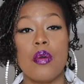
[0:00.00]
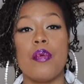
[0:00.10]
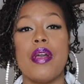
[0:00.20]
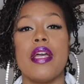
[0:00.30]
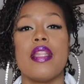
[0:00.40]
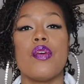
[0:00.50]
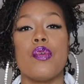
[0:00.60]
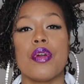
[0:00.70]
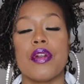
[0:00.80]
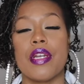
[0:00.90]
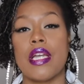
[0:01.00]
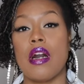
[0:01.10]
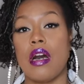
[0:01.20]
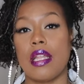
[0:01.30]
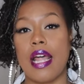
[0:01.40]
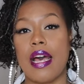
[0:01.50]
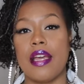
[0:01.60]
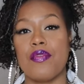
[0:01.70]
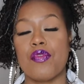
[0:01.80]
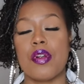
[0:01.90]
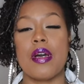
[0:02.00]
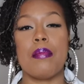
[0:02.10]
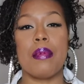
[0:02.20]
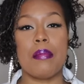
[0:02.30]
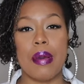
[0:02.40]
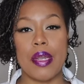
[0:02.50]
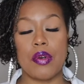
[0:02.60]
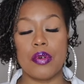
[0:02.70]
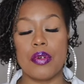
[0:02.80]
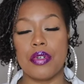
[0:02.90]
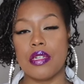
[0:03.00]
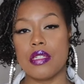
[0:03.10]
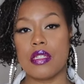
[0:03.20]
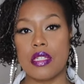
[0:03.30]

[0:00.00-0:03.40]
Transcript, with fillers: with ordering online from Michael Kors.